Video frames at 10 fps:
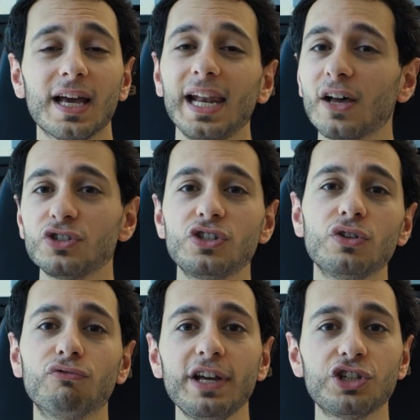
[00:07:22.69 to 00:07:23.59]
allows you
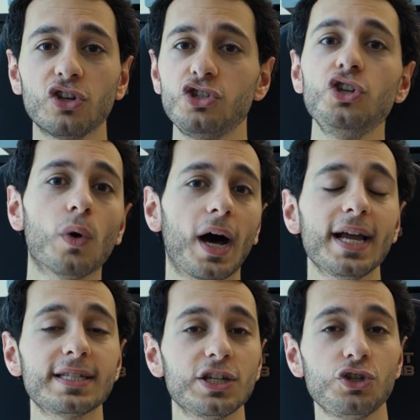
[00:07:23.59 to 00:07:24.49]
to reach those new
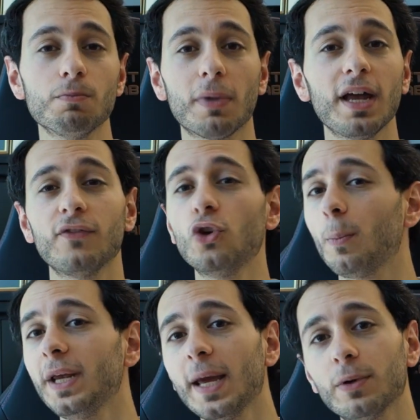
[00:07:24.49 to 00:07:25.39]
heights that you might have not
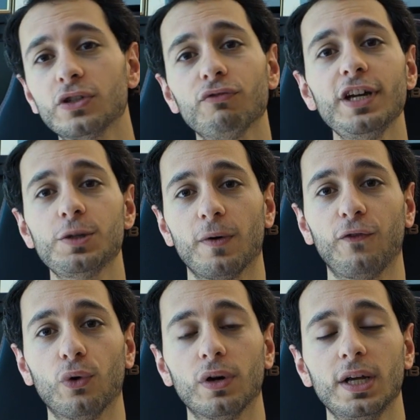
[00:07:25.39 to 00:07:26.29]
been able to reach
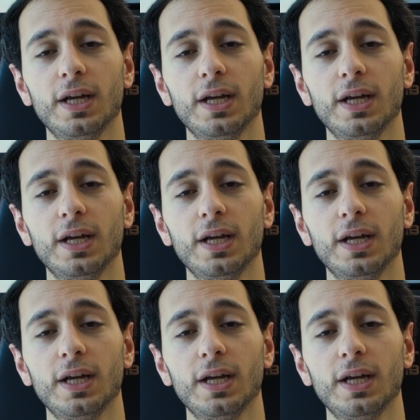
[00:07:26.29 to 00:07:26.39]
before.